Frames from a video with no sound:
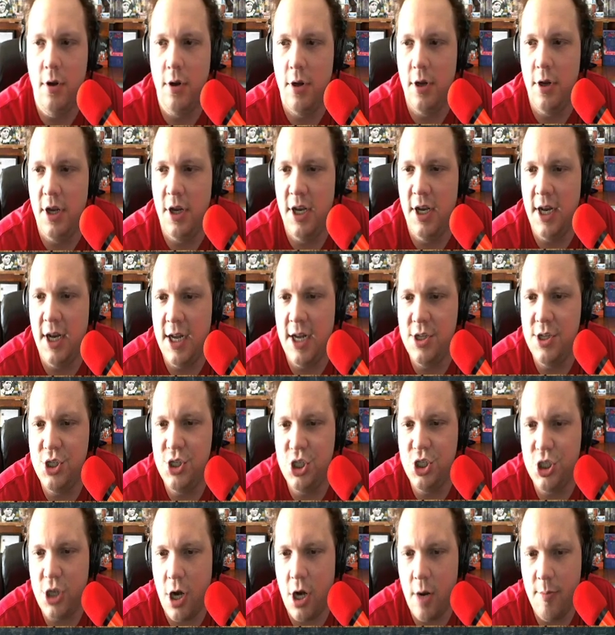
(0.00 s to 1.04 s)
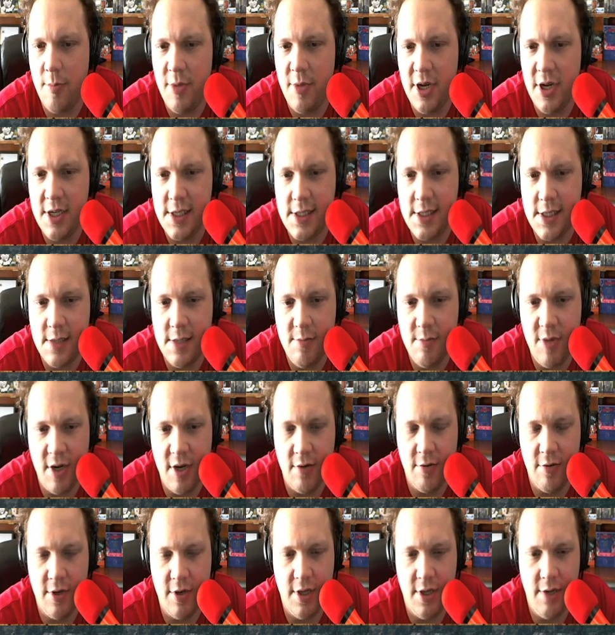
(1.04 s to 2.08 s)
It adds sharpness, but it
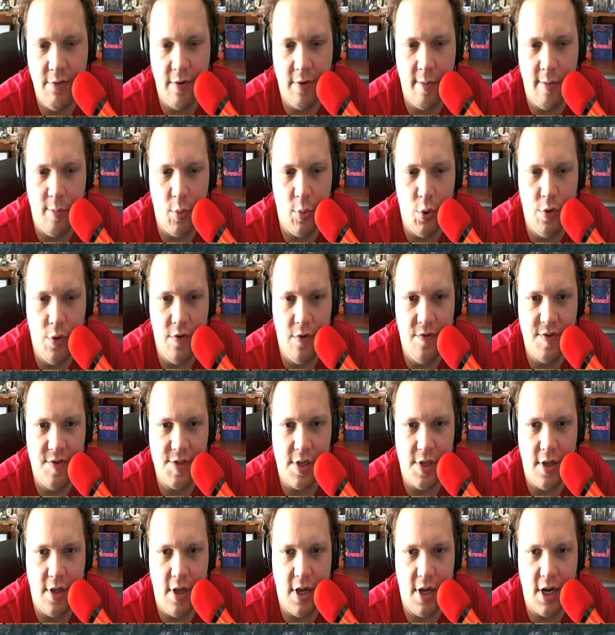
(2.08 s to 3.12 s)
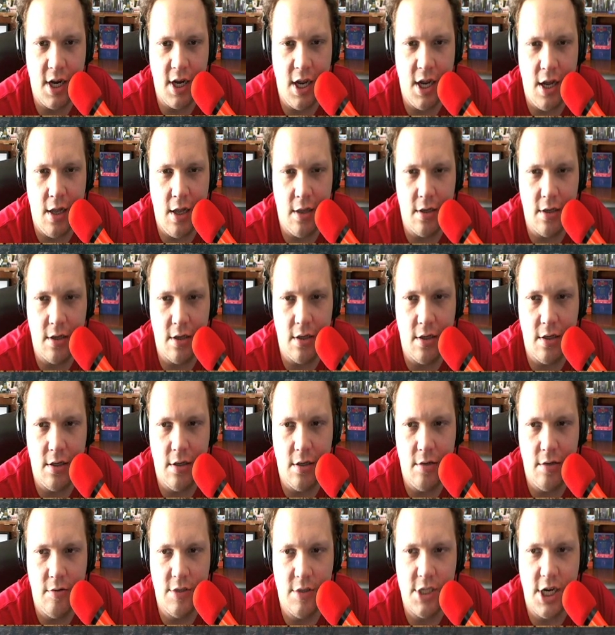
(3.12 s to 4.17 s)
really removes a lot of color,
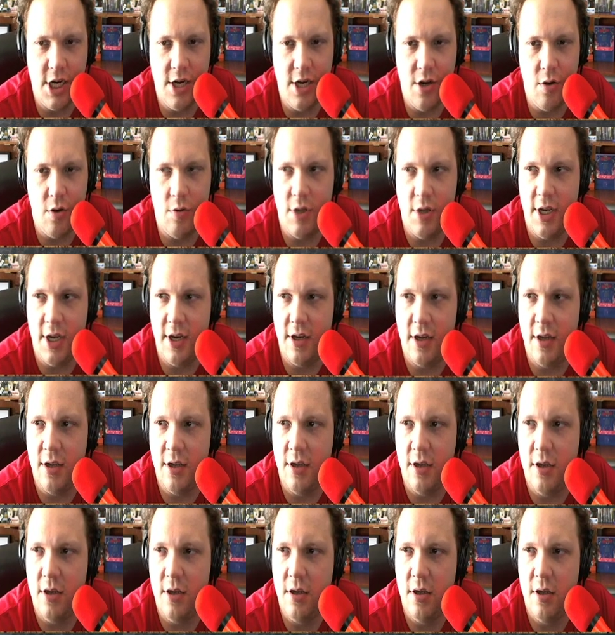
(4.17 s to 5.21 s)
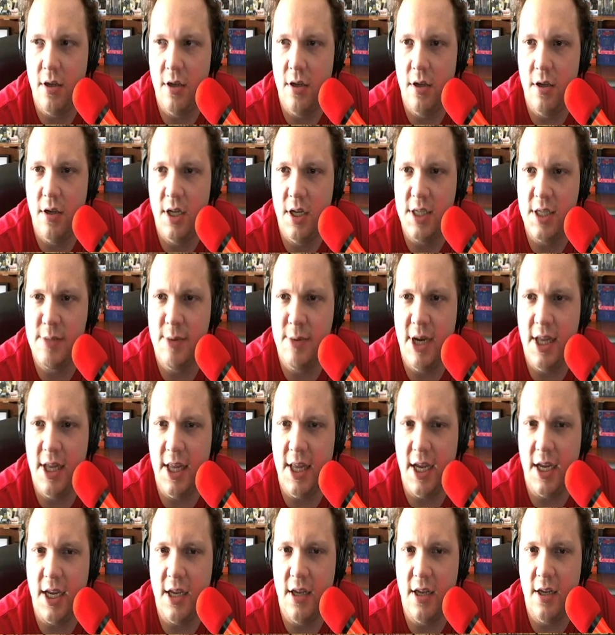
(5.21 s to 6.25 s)
which I don't like. That's my
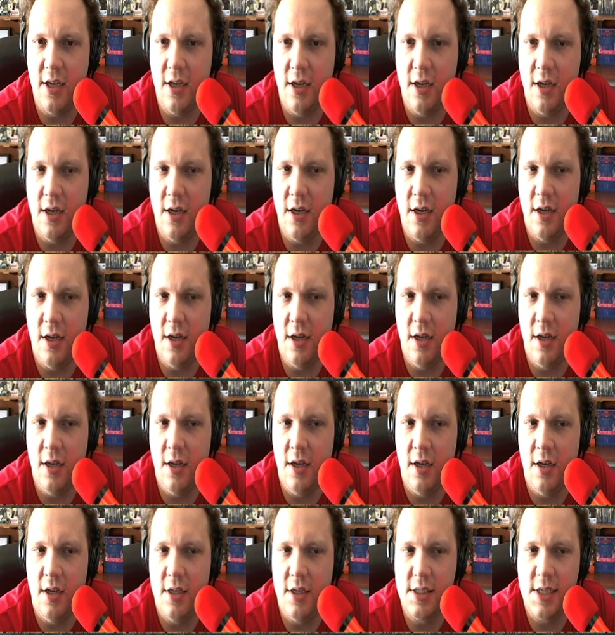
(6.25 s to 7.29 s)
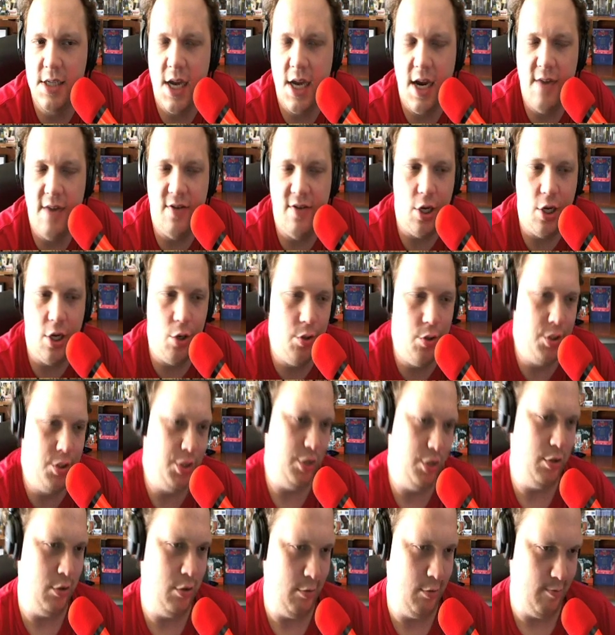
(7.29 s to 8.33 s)
like, it's kind of a
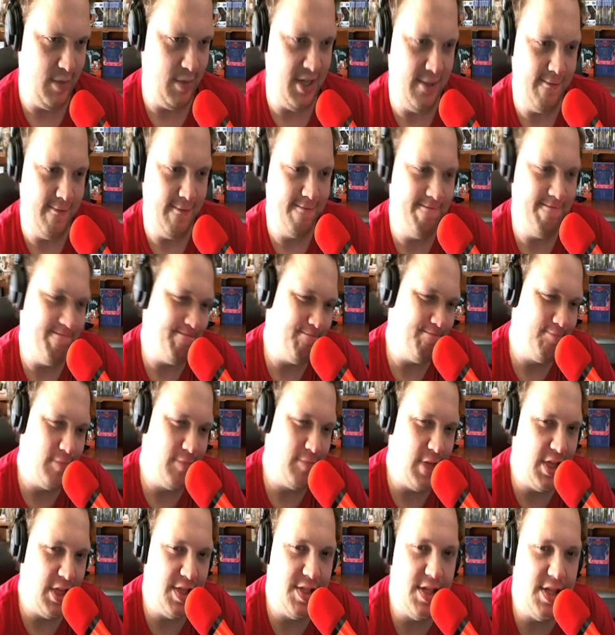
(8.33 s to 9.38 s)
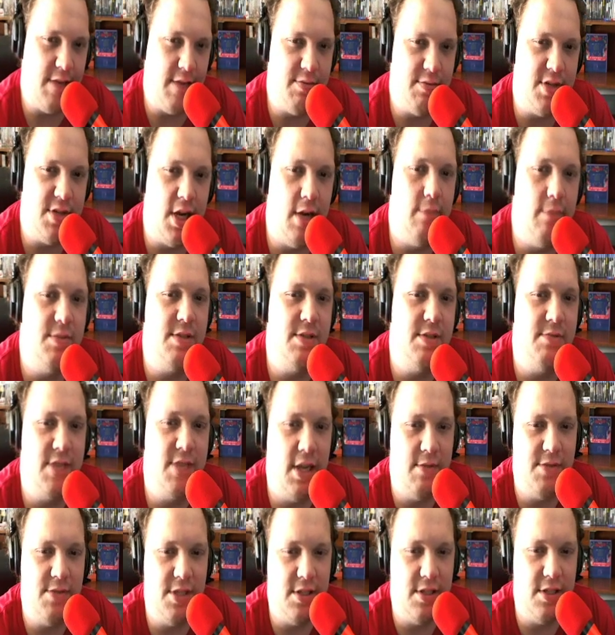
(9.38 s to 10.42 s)
go-to, but at the same time,
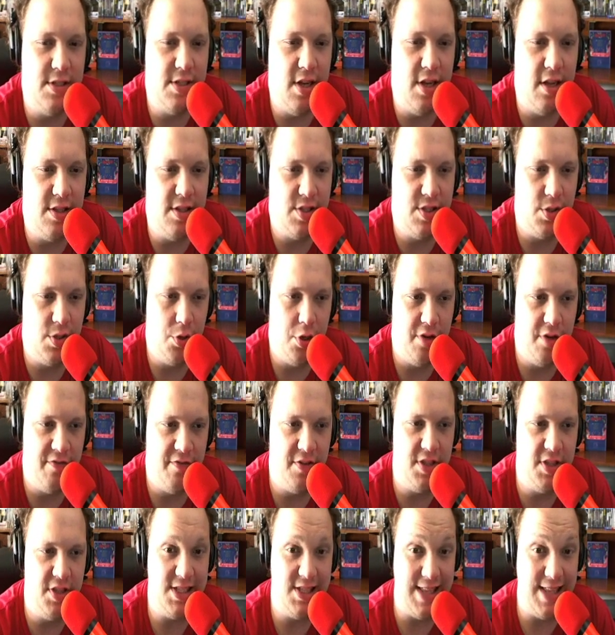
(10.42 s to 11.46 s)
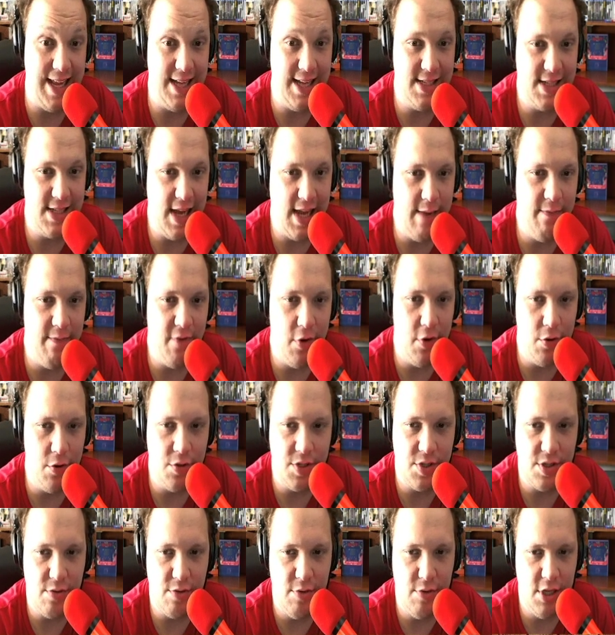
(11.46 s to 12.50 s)
sometimes it's not so good for these landscape
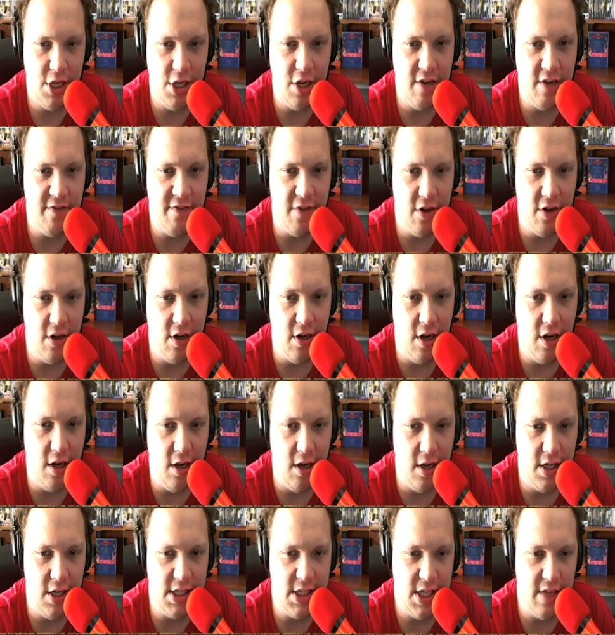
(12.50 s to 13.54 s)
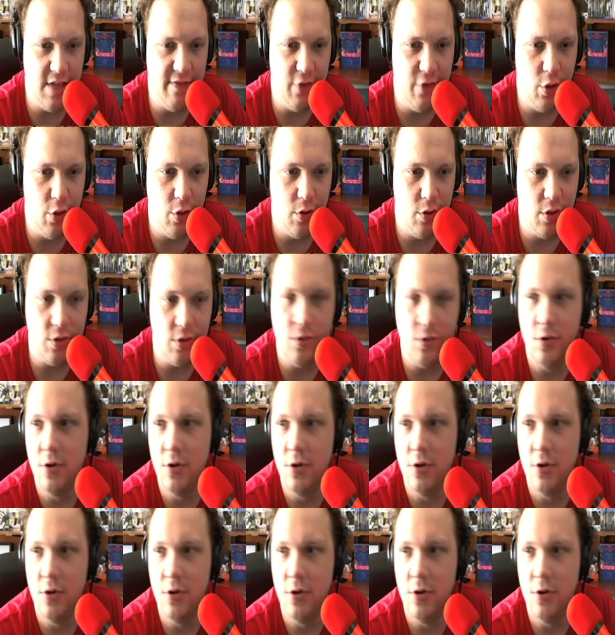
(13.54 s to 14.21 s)
photos. Really good for telephoto though.